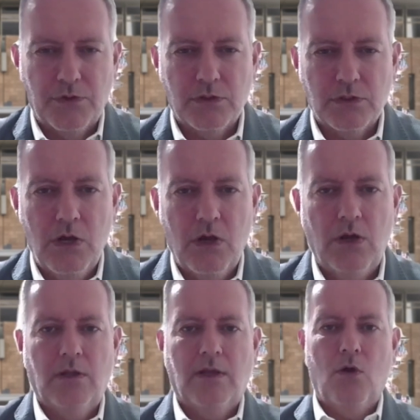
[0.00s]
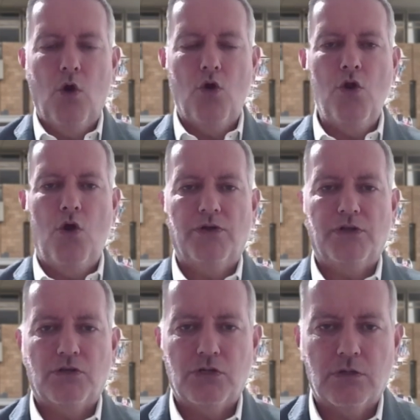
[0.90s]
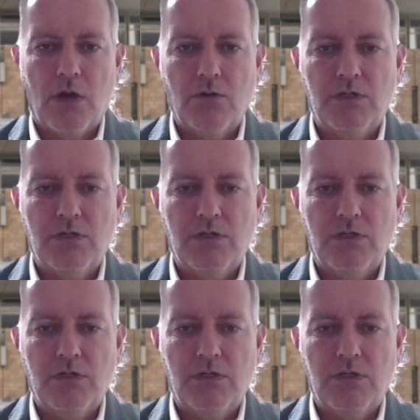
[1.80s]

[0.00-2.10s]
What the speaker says: learning or not, should go to